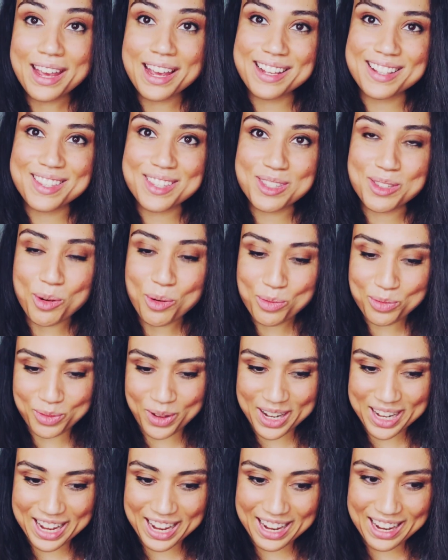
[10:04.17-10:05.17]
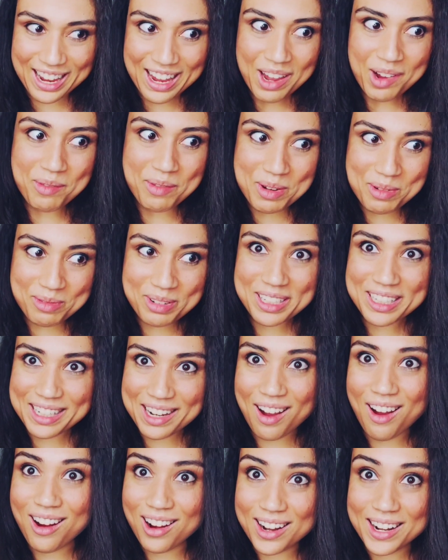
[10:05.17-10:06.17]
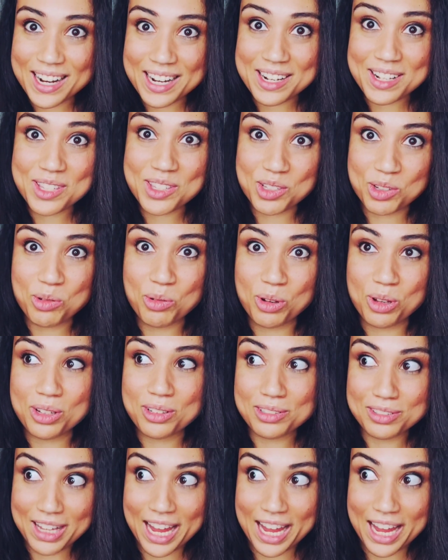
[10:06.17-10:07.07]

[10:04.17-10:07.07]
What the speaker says: It's so funny. We really are in a school.